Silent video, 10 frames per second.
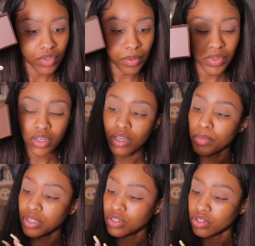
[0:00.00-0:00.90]
I'm thinking
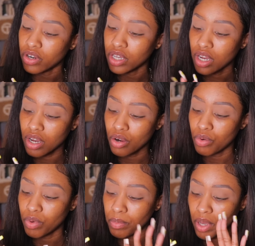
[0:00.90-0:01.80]
about starting
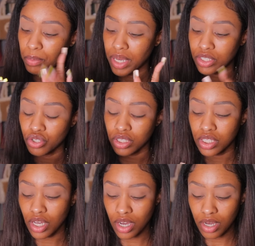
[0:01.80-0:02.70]
out with my Patrick
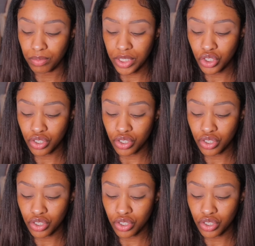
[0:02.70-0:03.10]
Ta Major